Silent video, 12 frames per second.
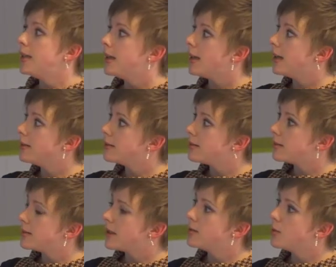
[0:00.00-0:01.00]
And
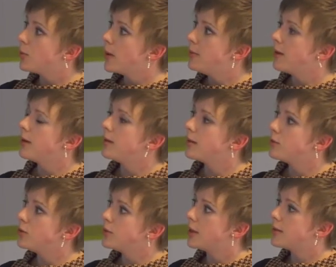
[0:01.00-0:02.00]
that's a website
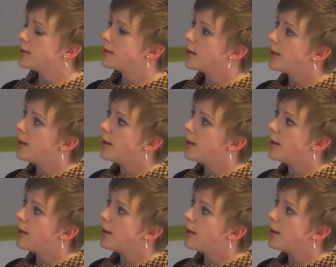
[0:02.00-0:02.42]
that I